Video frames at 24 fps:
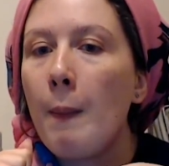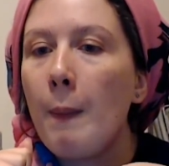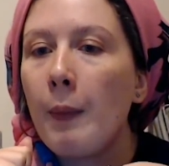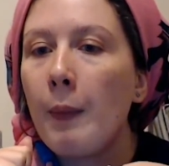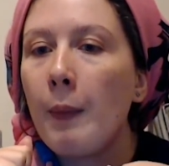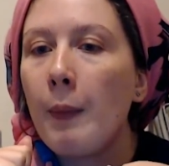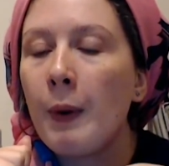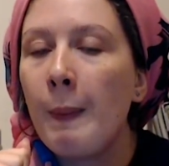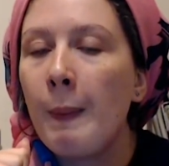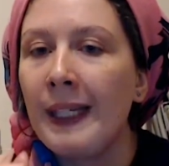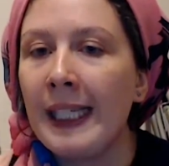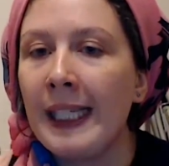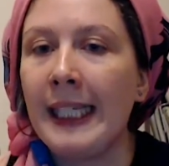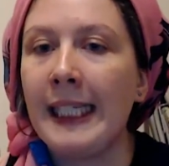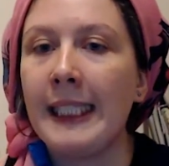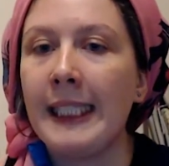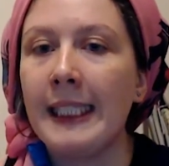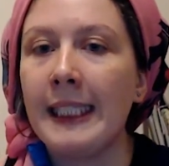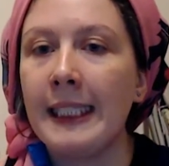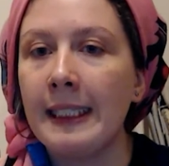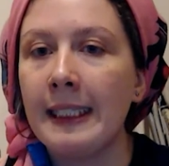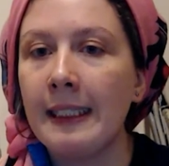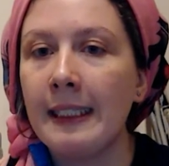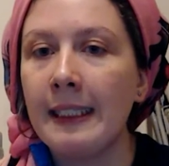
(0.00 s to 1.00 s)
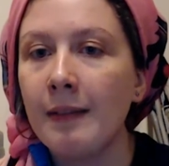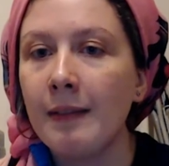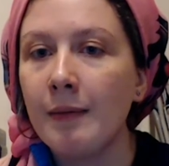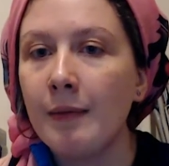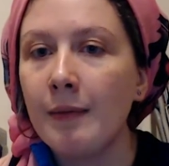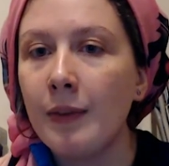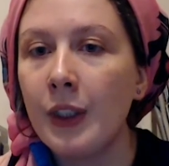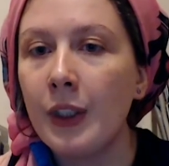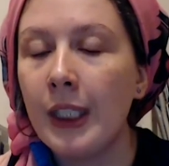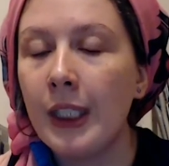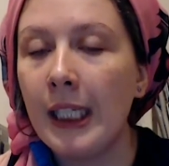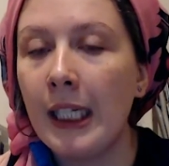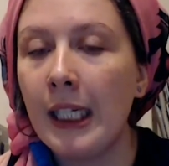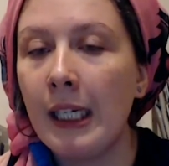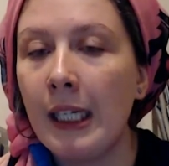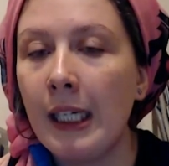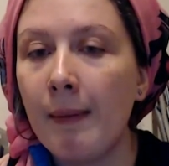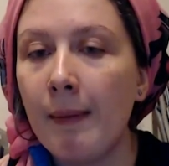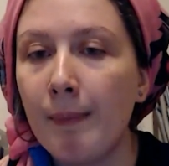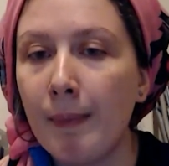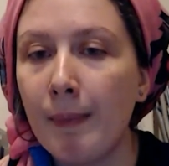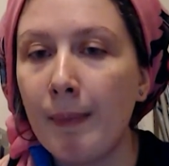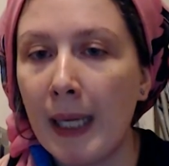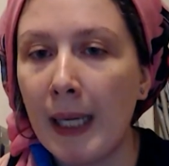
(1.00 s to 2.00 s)
complete that he
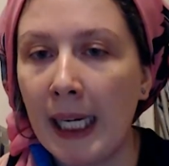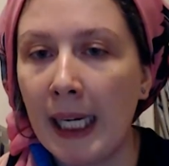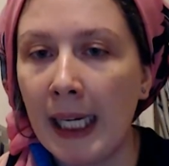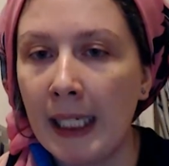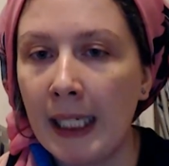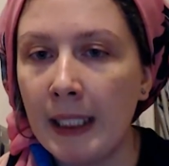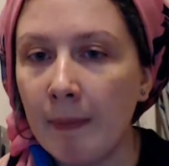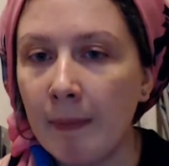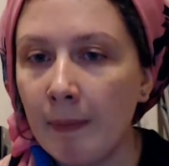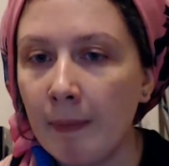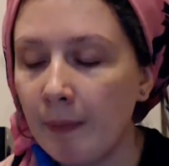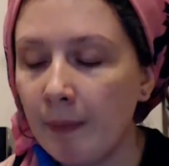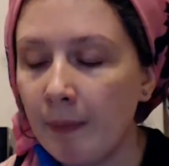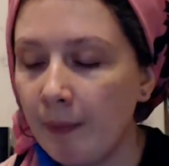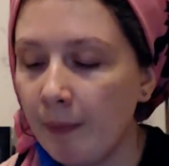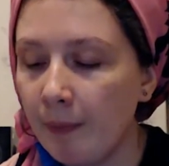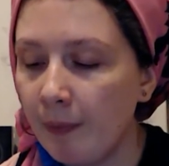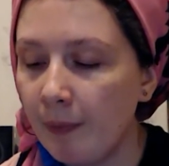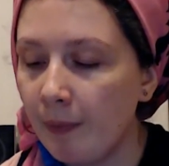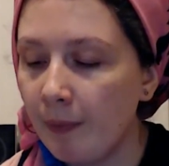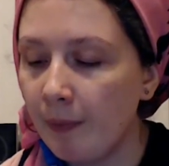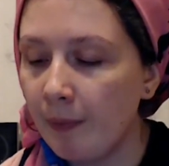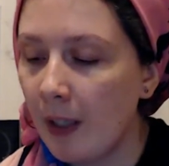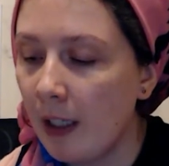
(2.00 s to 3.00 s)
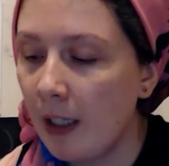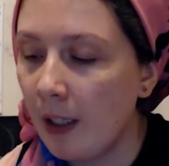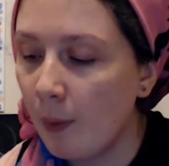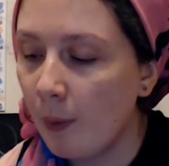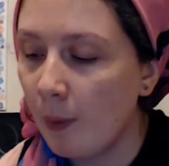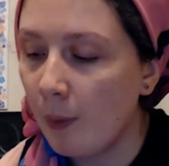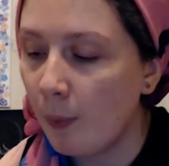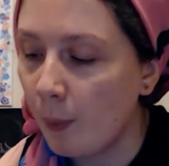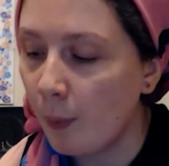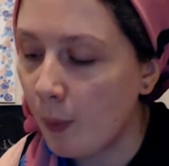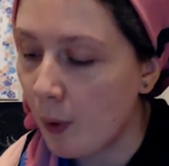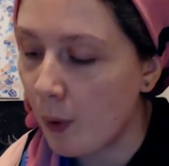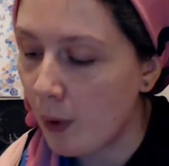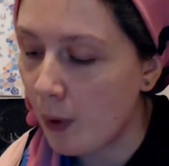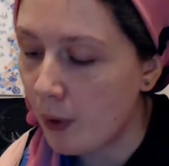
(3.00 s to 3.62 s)
made. And it was.